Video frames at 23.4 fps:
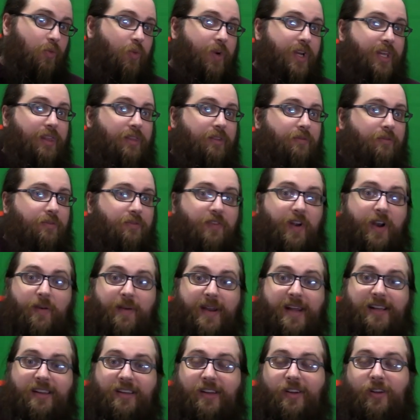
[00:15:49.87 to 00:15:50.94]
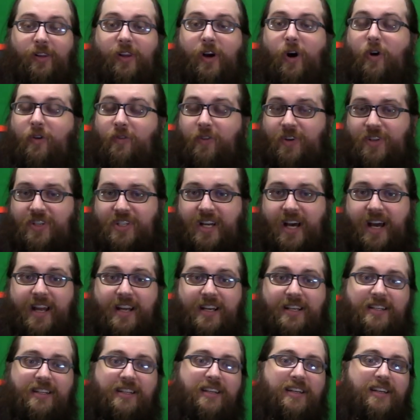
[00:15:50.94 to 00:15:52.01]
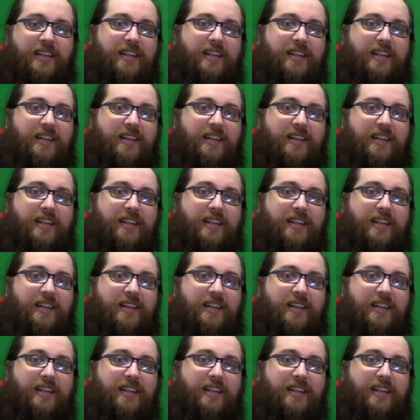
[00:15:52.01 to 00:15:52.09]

with very little oversight.